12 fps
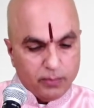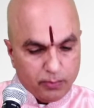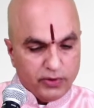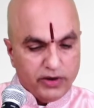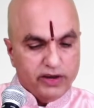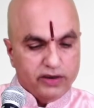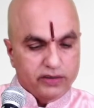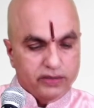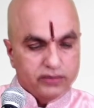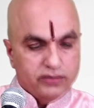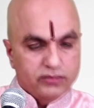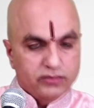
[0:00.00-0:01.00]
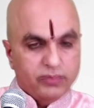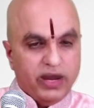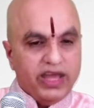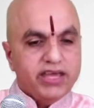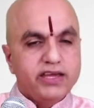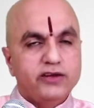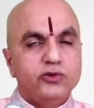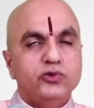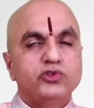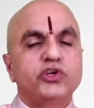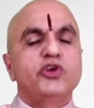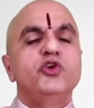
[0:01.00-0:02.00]
prayer by
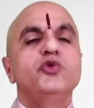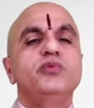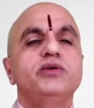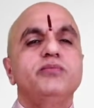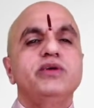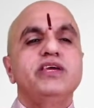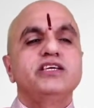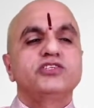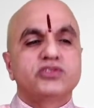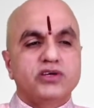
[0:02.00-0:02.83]
Hindus or human beings